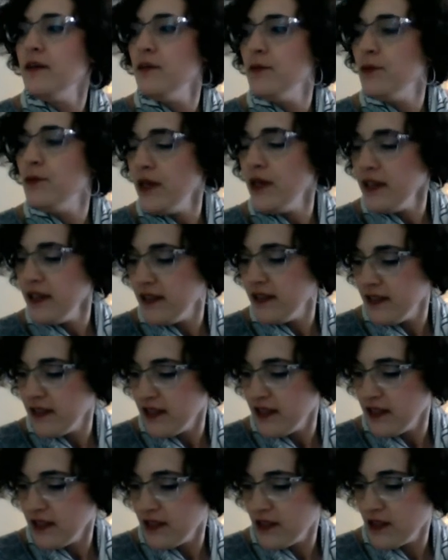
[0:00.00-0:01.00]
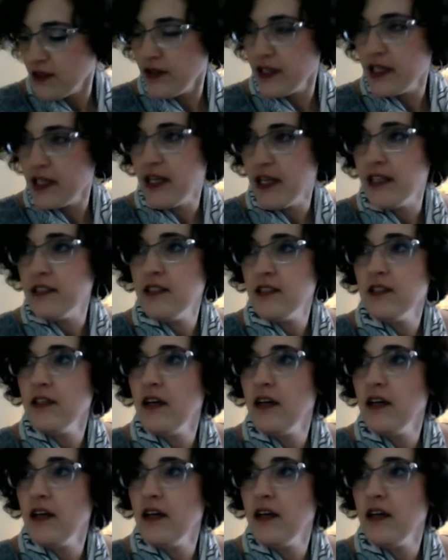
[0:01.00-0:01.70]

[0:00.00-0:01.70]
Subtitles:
What else is going on?